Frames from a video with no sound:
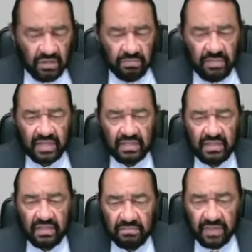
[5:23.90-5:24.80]
I yield back
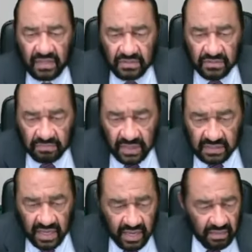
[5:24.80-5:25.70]
the balance of my
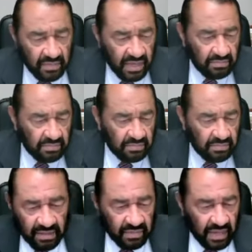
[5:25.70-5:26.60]
time. I
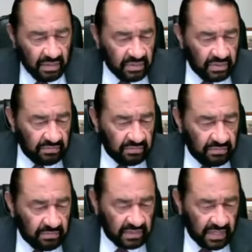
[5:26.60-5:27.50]
believe my time is
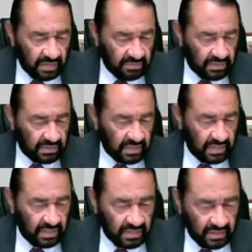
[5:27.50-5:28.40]
uh,
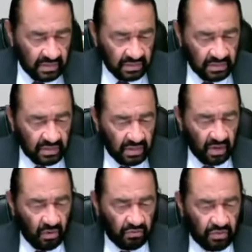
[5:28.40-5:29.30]
over.
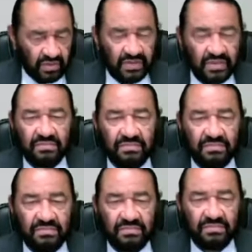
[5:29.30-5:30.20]
Gentleman's time has
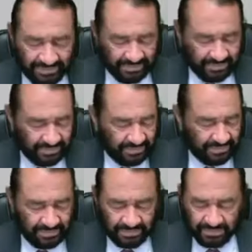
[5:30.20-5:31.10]
expired and he
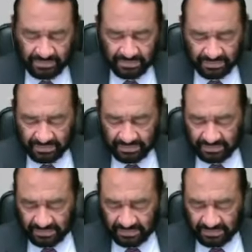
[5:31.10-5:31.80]
yields back.